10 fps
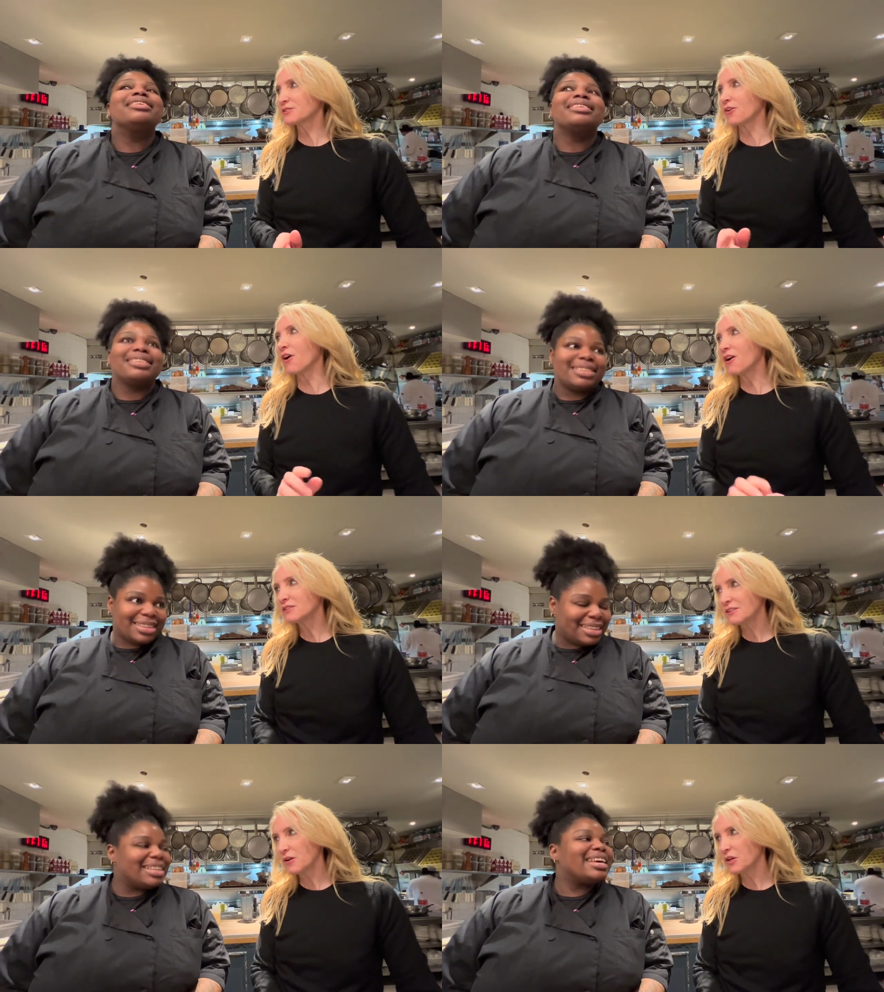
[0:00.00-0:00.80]
Speaker 1: are
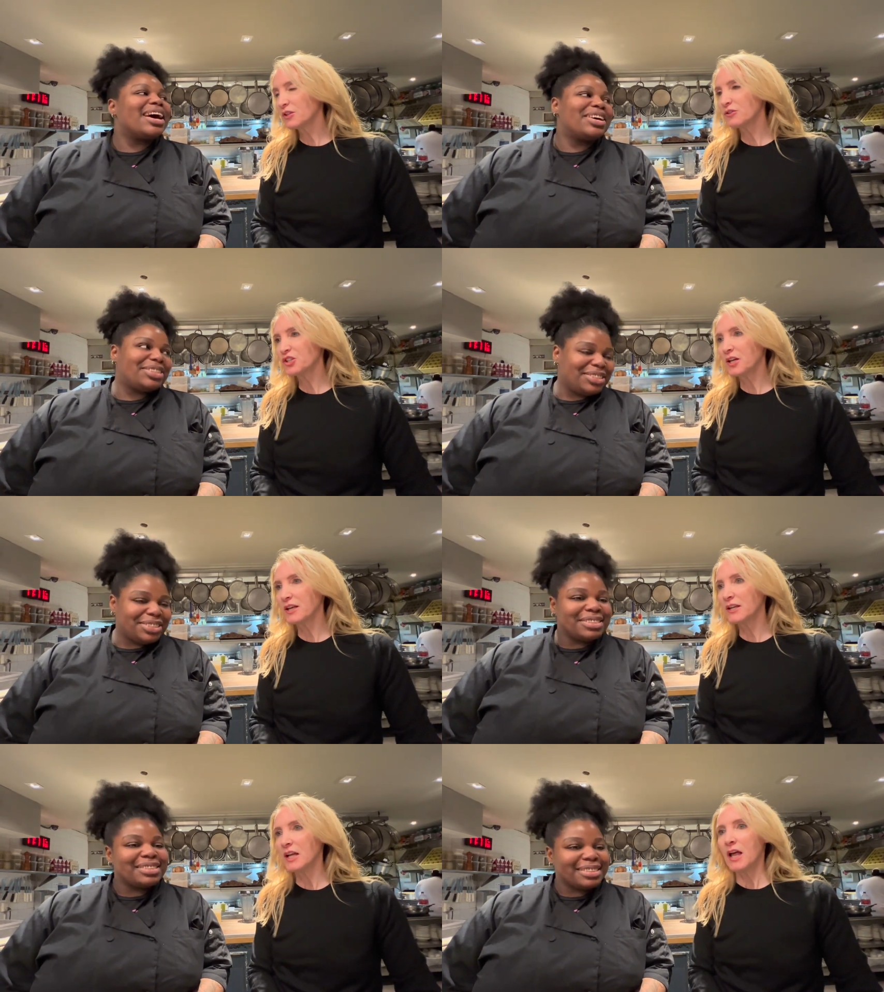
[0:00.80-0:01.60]
also a yes. huge
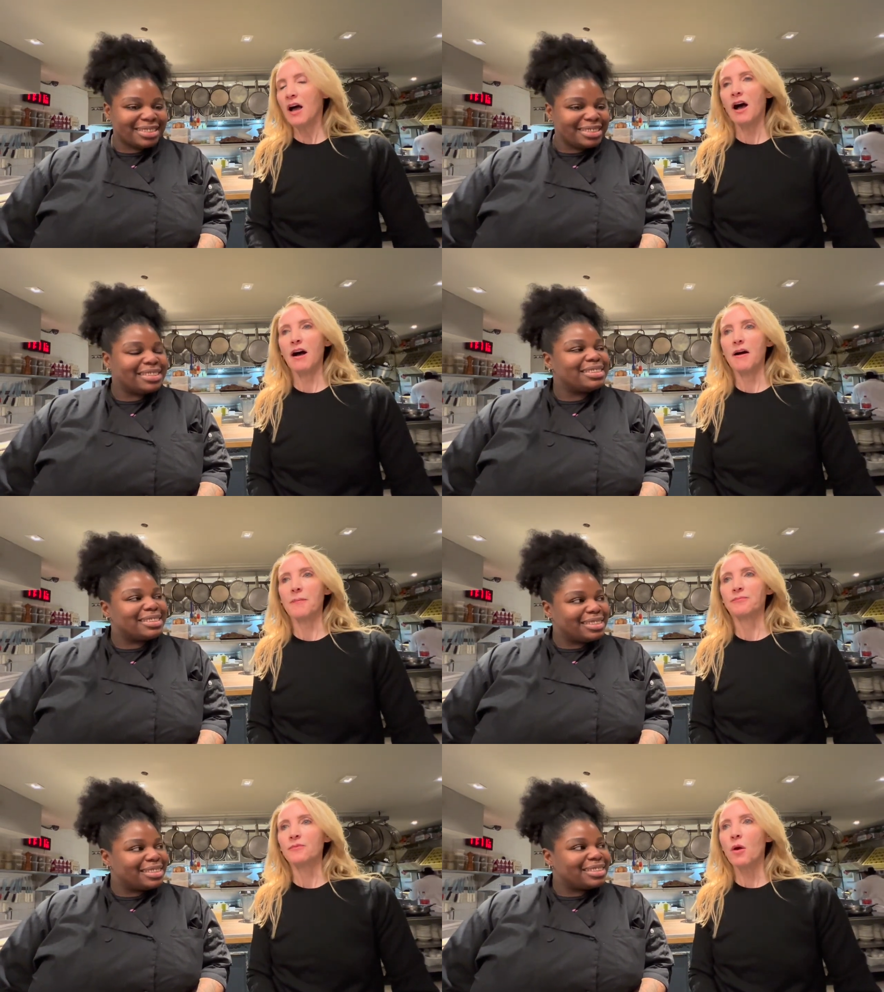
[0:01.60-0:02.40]
hit. Um,